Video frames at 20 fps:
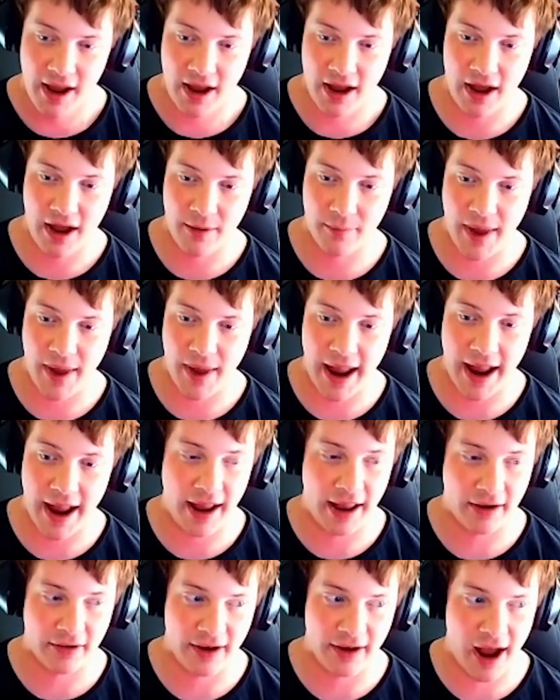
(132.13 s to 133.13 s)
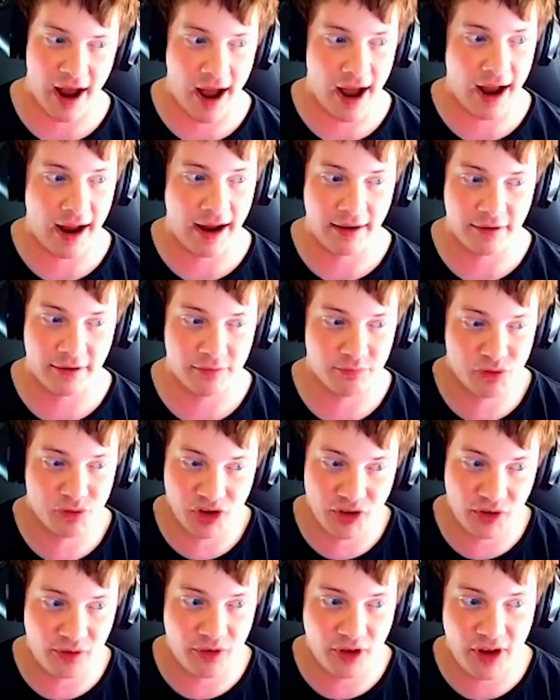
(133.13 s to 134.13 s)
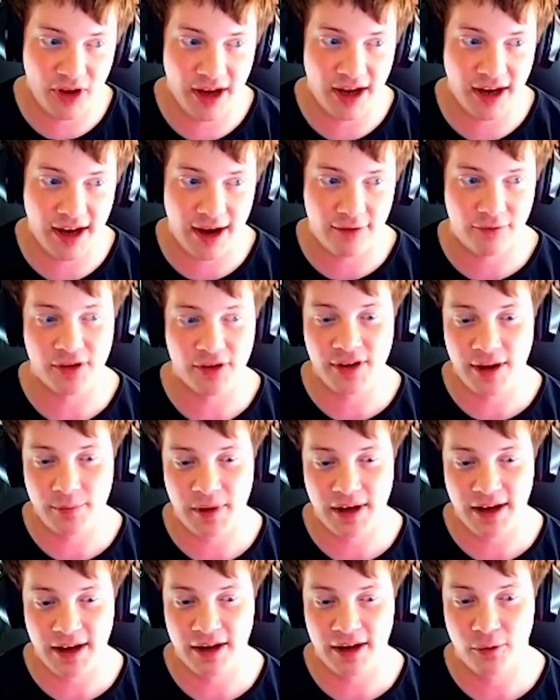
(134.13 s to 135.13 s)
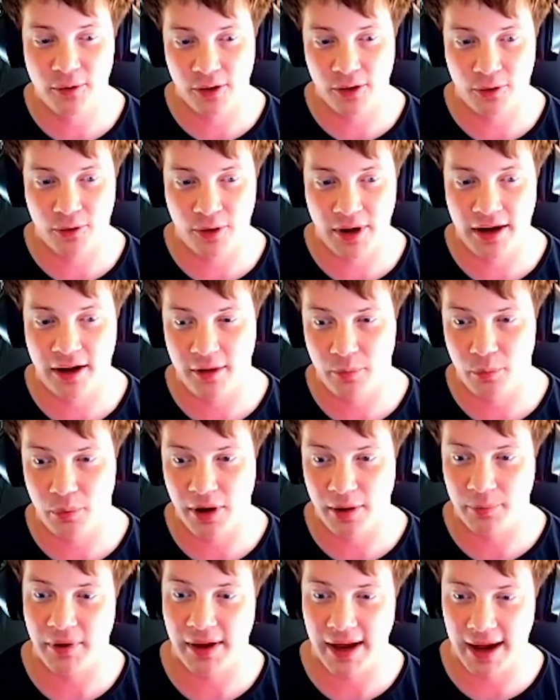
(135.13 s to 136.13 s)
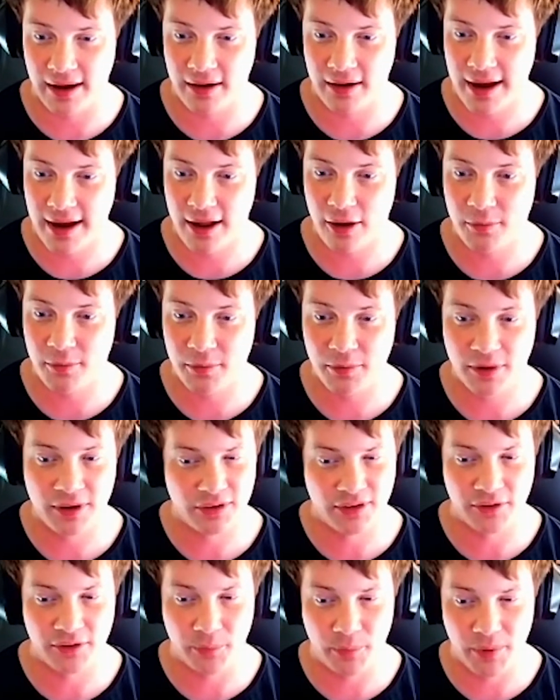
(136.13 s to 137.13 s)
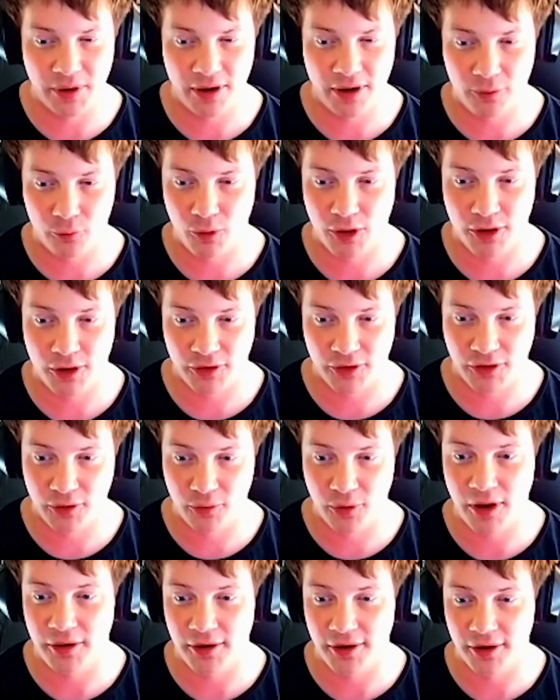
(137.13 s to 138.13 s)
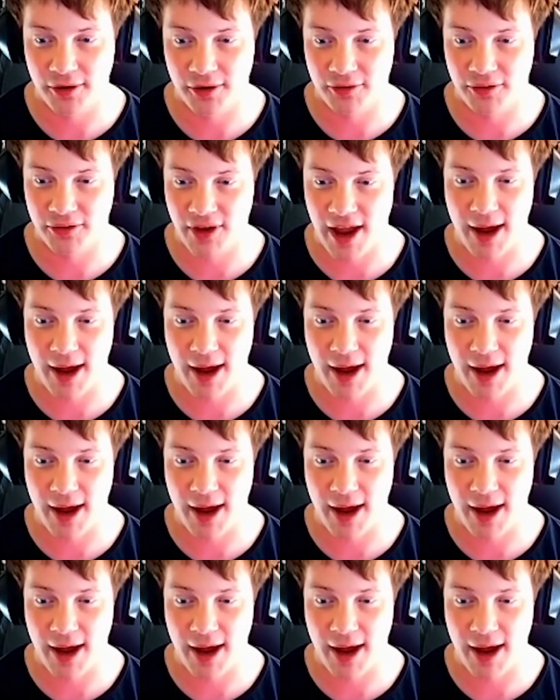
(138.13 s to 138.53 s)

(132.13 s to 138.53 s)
And I just feel like every time I hear Lecrae on a Propaganda album, because he's been on one or two others,